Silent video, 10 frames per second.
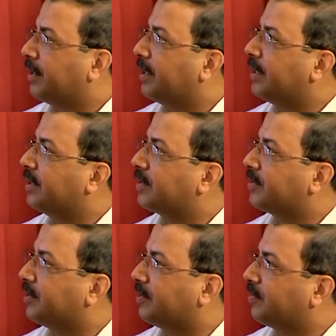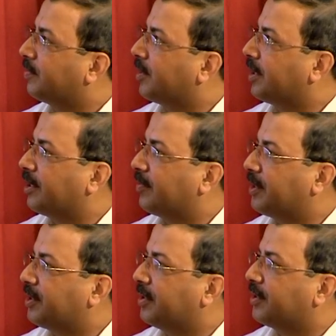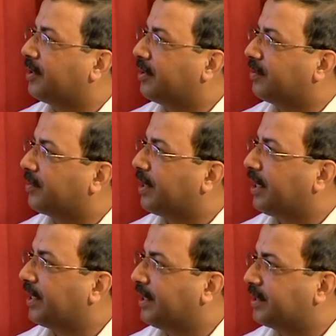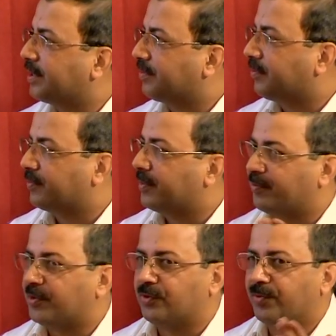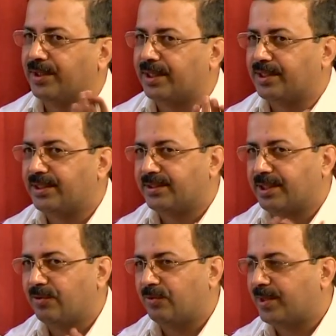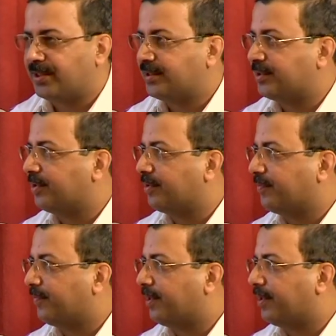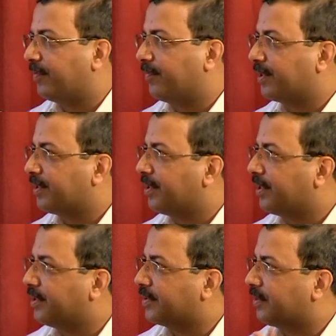In this particular patient, I guess we presuming that he's had no past history of a fungal infection and he's